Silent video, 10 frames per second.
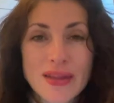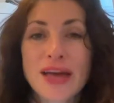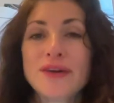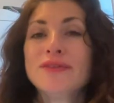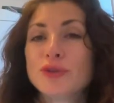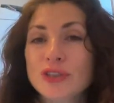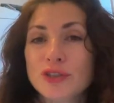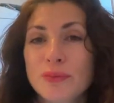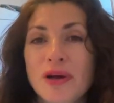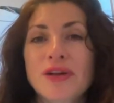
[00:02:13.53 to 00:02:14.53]
I don't have a
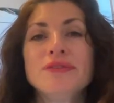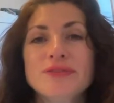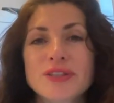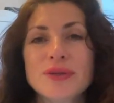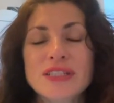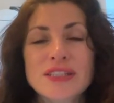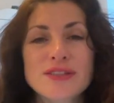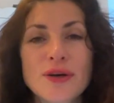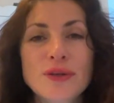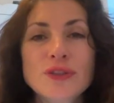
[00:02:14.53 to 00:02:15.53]
crystal ball, so this
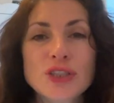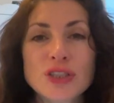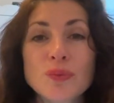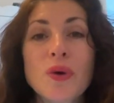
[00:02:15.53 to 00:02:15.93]
is all just